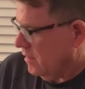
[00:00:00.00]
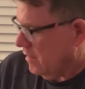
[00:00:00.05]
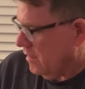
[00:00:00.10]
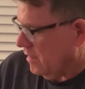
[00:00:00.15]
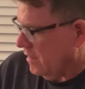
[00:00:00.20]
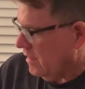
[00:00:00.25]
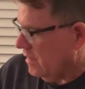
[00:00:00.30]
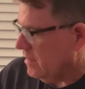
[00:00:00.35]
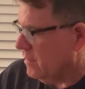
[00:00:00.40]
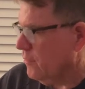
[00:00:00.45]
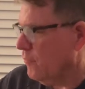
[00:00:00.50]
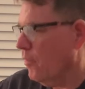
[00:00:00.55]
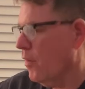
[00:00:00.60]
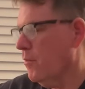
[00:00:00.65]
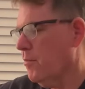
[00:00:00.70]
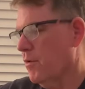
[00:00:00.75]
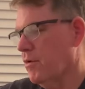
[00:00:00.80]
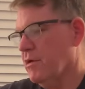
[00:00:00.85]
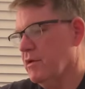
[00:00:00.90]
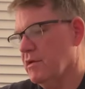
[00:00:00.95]
Again, the
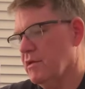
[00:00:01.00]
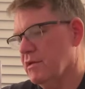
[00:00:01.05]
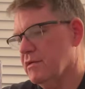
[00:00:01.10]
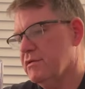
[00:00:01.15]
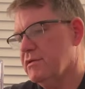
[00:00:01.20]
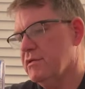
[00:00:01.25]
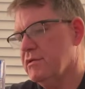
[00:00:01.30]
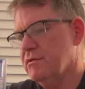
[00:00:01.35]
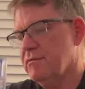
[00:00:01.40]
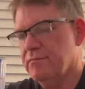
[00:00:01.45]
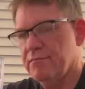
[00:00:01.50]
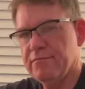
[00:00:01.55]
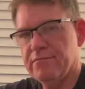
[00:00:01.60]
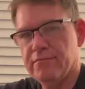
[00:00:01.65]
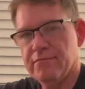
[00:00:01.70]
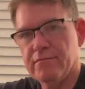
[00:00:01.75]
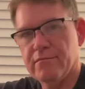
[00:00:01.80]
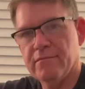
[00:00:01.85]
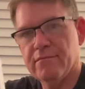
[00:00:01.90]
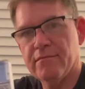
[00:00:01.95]
Walmart edition.
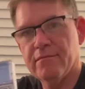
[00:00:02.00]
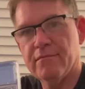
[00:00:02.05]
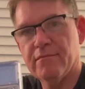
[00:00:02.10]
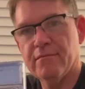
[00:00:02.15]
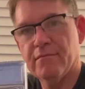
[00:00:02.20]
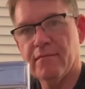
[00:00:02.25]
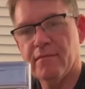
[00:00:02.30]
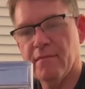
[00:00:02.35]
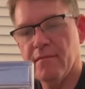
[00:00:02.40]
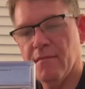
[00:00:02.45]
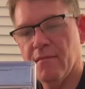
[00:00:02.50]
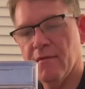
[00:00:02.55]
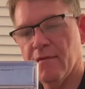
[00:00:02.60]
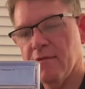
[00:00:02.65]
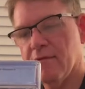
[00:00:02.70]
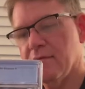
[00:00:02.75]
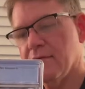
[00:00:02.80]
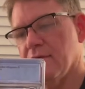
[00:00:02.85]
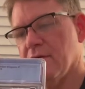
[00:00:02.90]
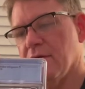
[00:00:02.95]

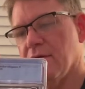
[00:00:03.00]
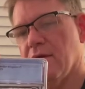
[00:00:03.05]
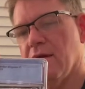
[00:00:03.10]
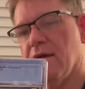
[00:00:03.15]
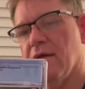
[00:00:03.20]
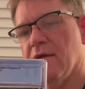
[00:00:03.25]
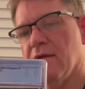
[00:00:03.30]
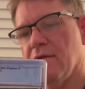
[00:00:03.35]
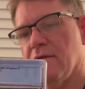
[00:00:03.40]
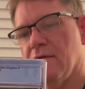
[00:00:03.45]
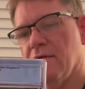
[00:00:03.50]
So yeah.